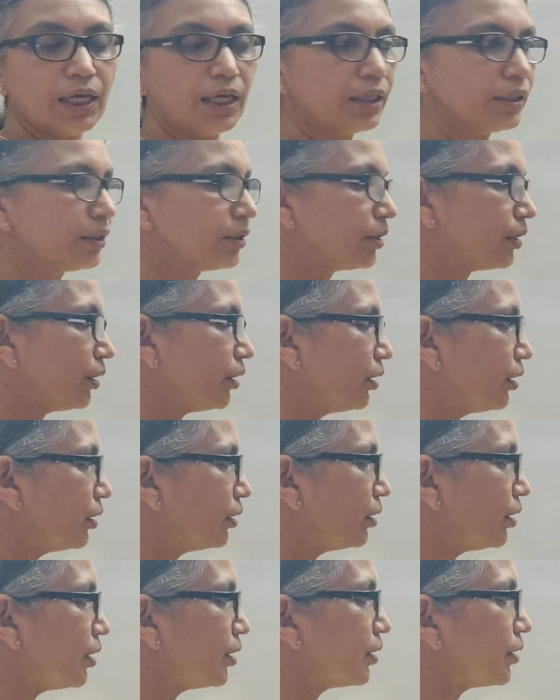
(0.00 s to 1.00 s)
And
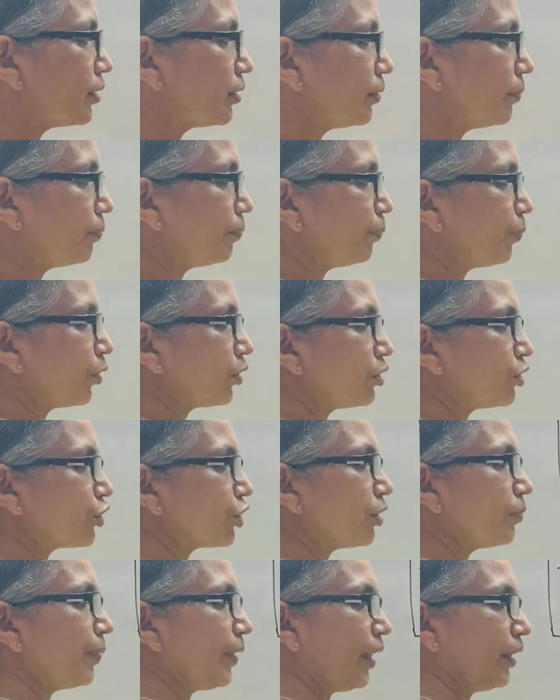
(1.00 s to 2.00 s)
this
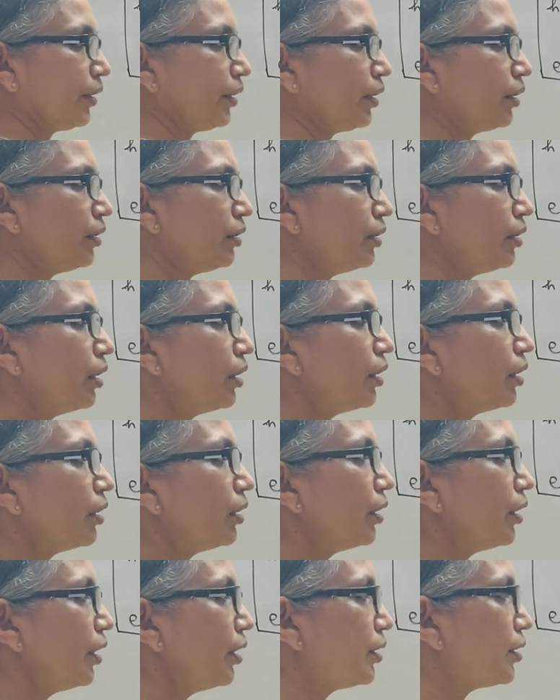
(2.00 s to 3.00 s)
potential barrier
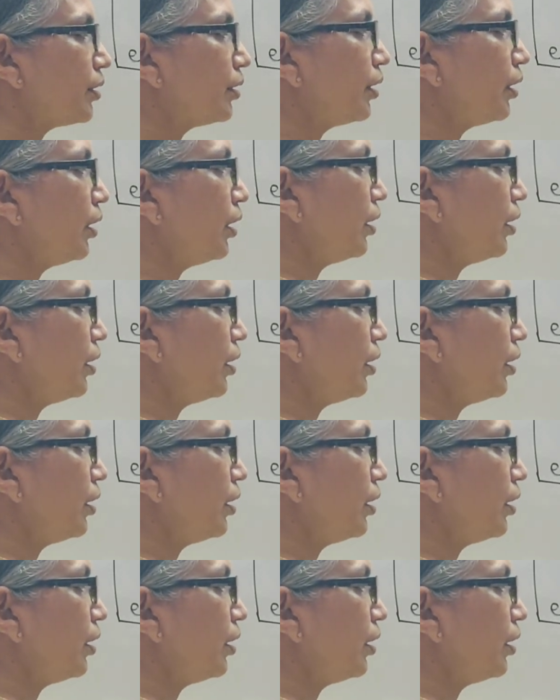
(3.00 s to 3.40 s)
is